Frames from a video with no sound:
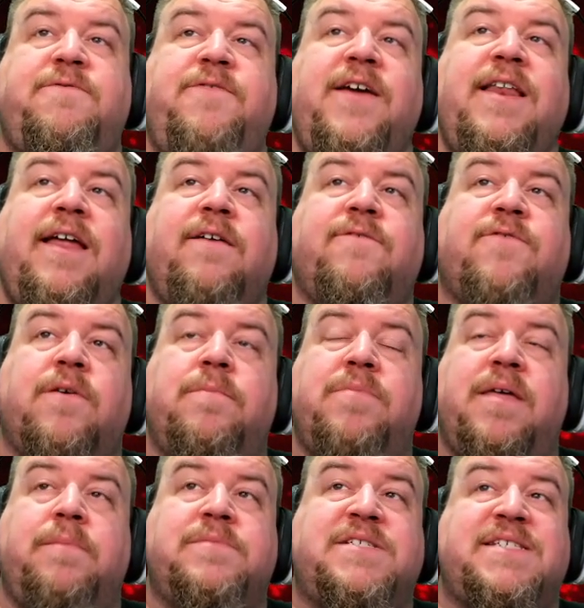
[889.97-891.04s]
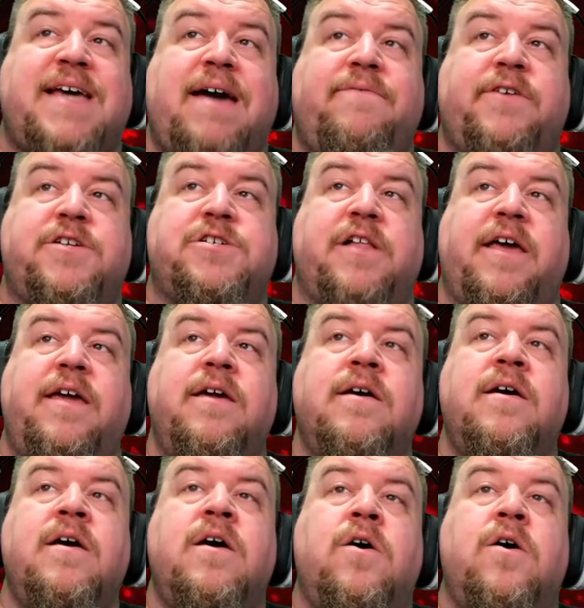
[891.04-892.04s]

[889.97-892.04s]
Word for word: feeding from them savagely,